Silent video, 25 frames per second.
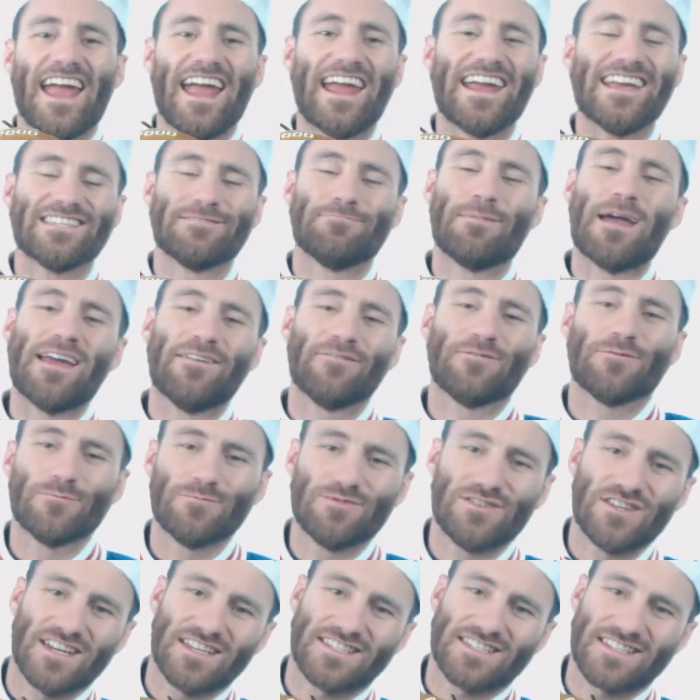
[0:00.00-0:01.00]
Hey, it's Ben
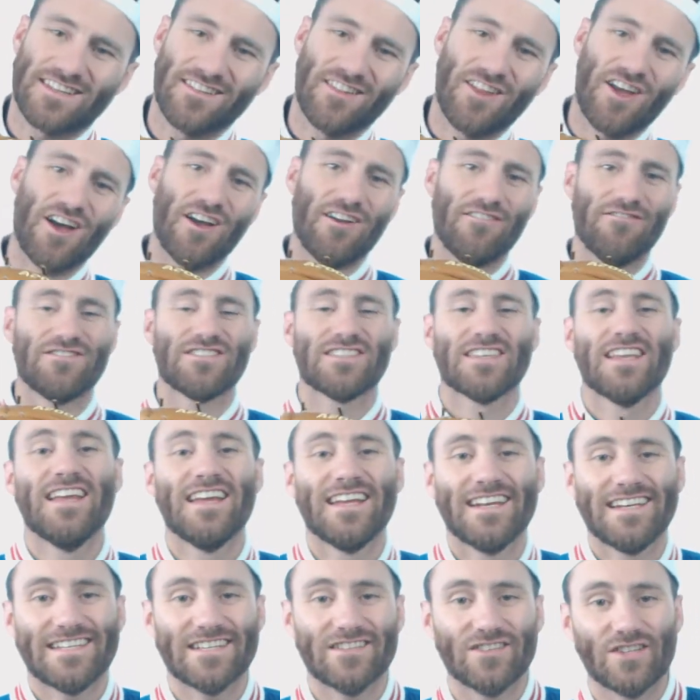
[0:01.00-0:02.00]
from Just Gloves,
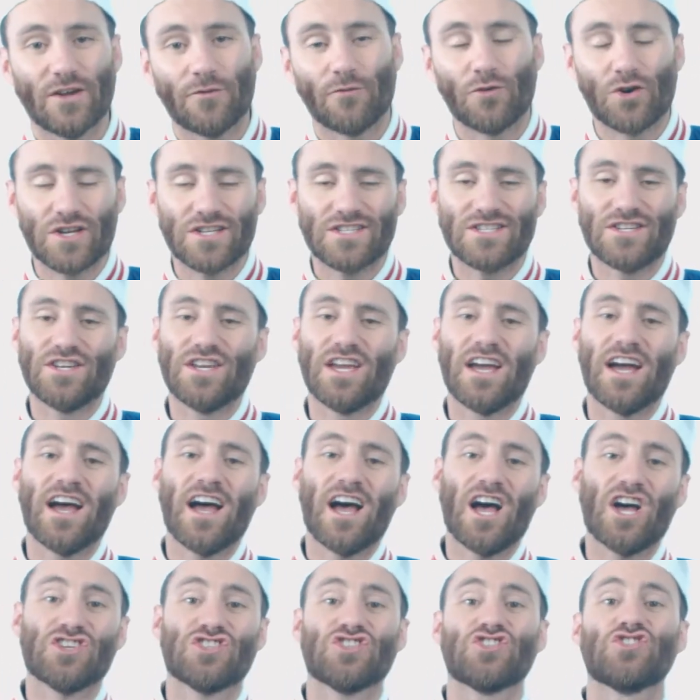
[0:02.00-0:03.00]
delivering to you
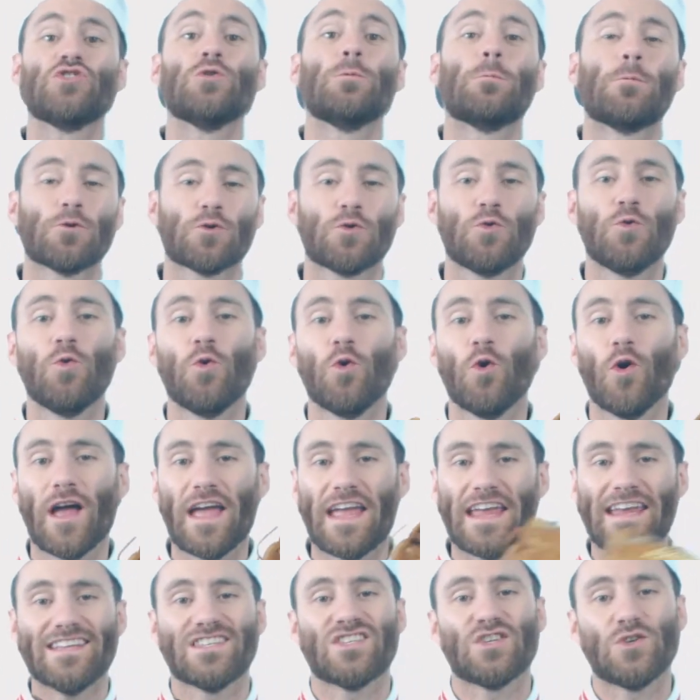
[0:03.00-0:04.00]
a super cool
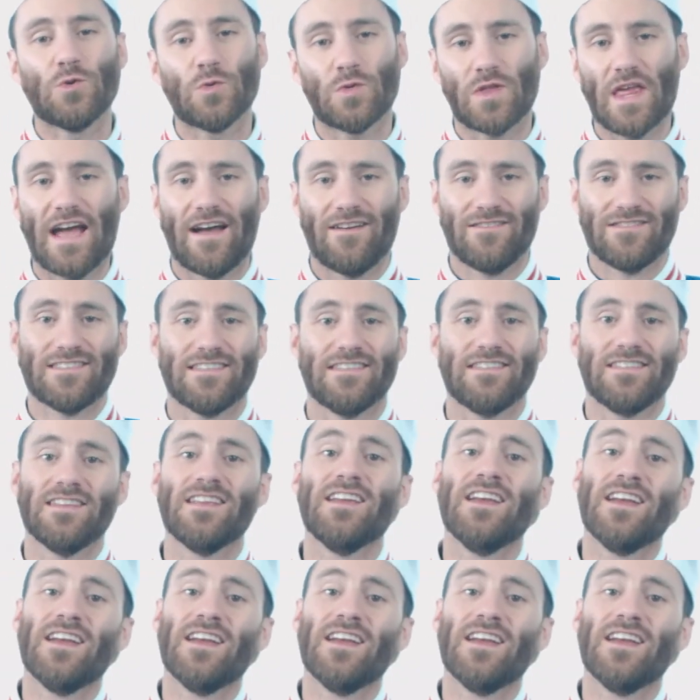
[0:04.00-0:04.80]
A2000.